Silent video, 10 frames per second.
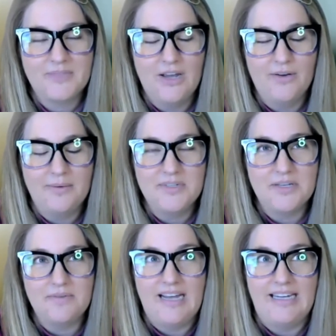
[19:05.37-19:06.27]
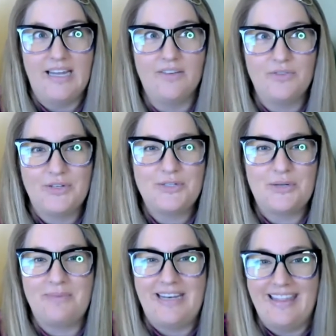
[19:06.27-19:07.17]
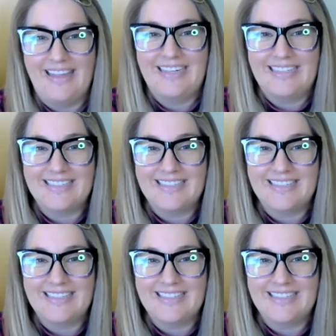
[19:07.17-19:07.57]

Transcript: oh, I was so naive. There's so many things.